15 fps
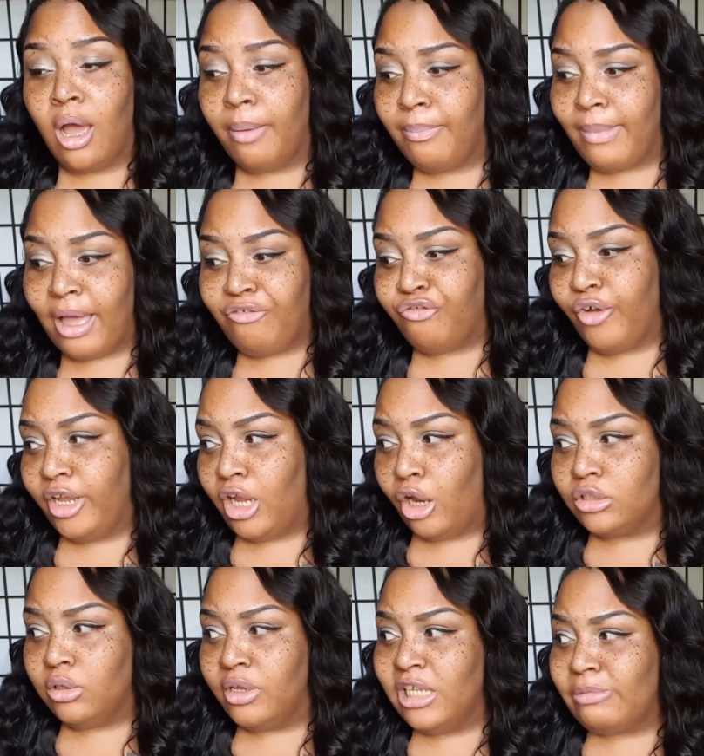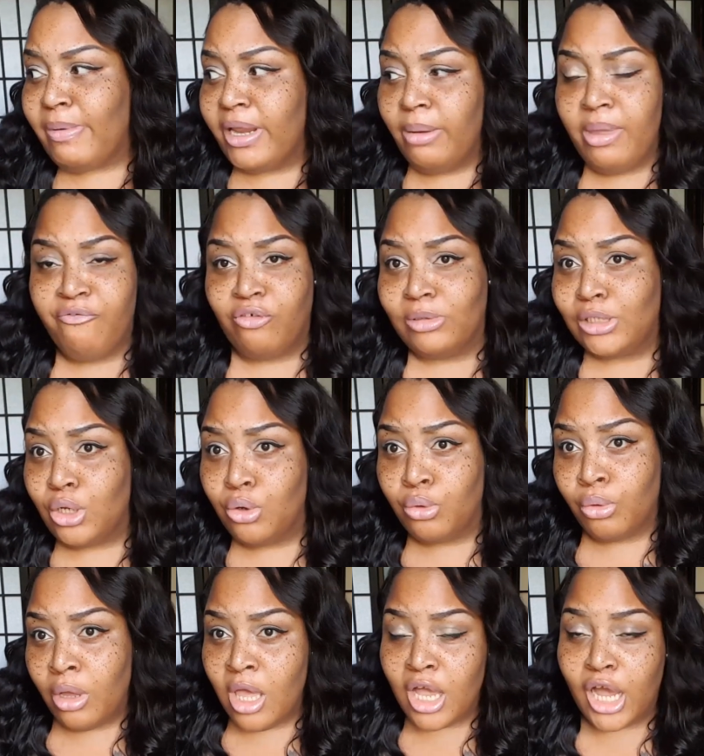my friend girls don't even speak to me from
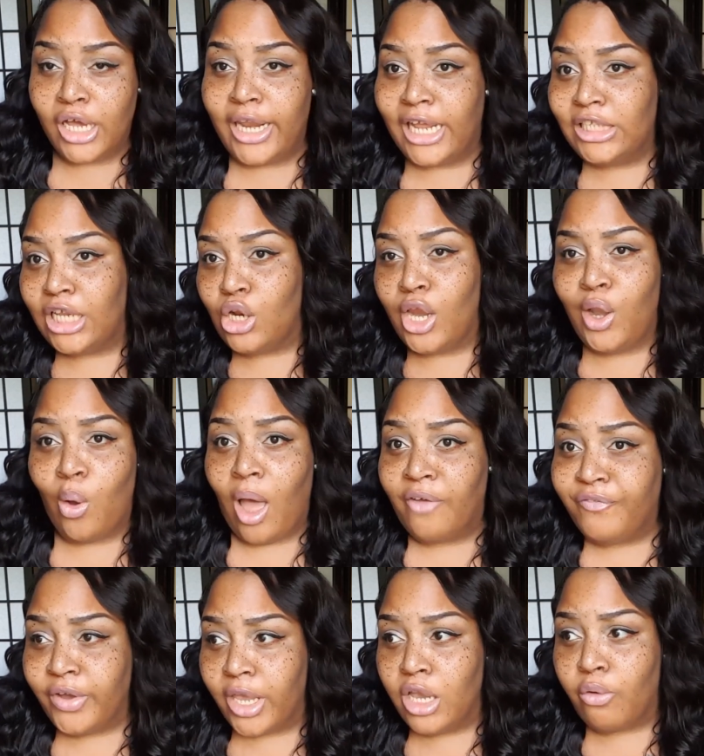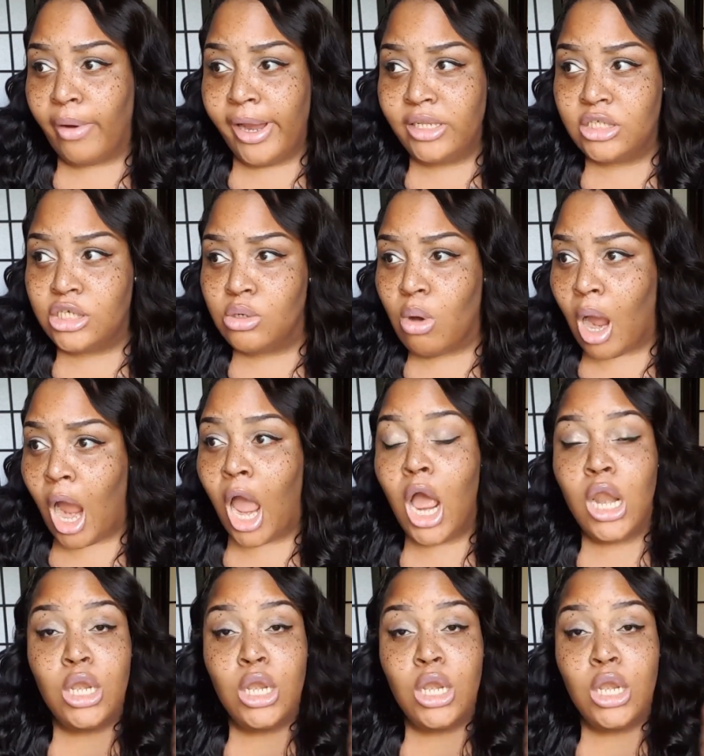school, because they say they know how fucking crazy you are.